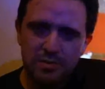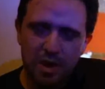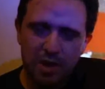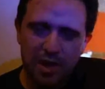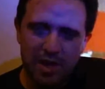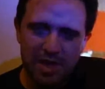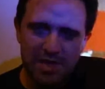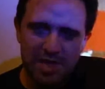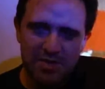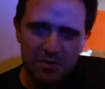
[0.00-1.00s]
Alright
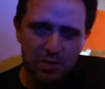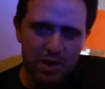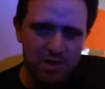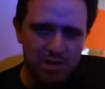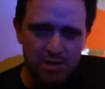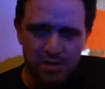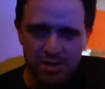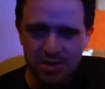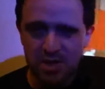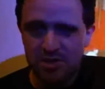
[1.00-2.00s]
guys, thanks for watching.
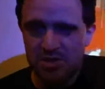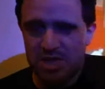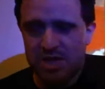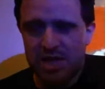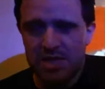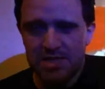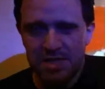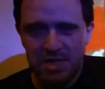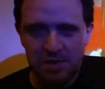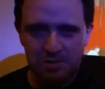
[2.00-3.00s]
This is Digital Jedi
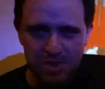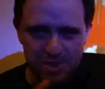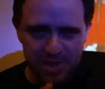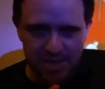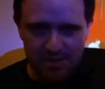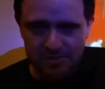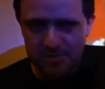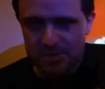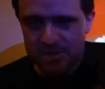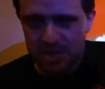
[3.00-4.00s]
saying peace out.
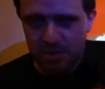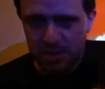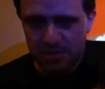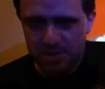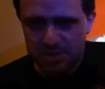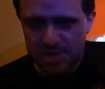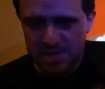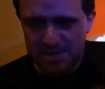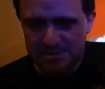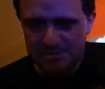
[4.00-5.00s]
See you on the flip
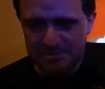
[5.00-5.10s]
side.